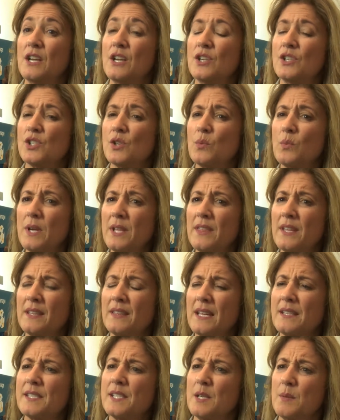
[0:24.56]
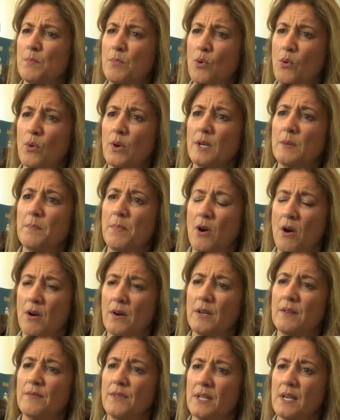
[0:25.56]
So we think that's an important
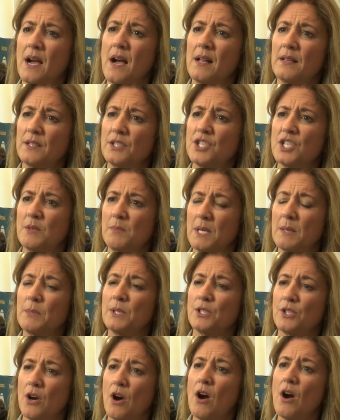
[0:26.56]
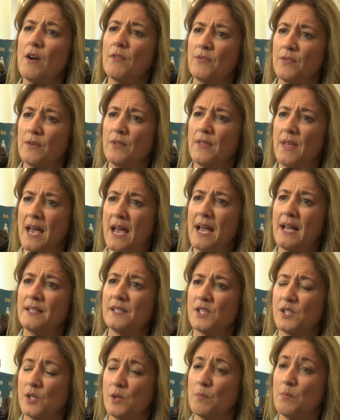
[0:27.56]
part of the college to be able to offer
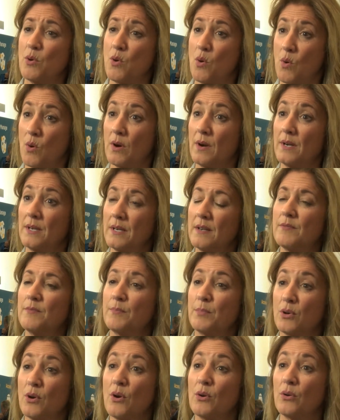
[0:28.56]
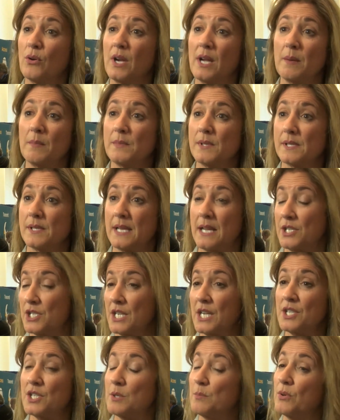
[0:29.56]
that support of programs,
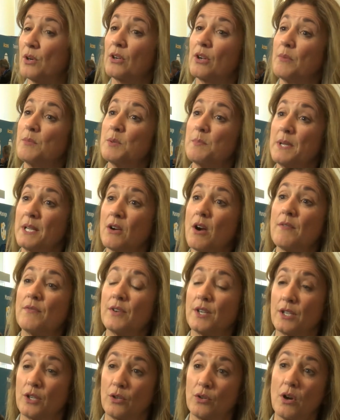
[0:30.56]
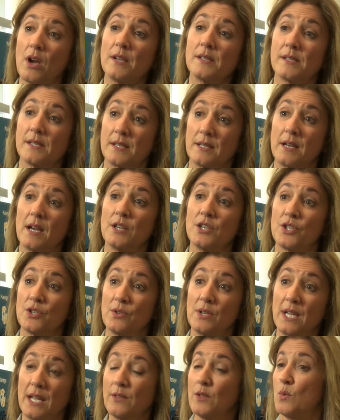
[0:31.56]
educational programs being offered across the
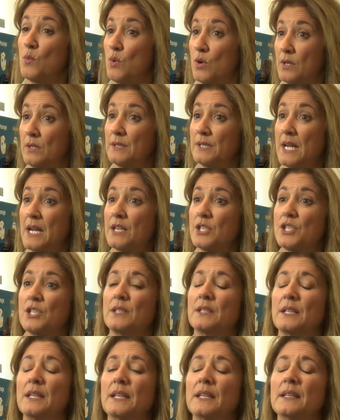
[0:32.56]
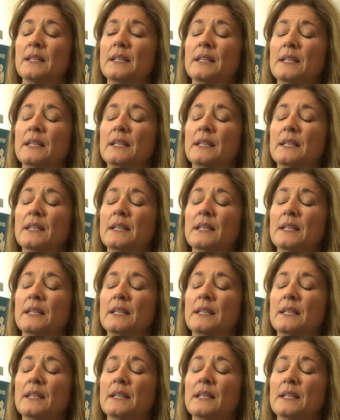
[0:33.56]
country and the world actually.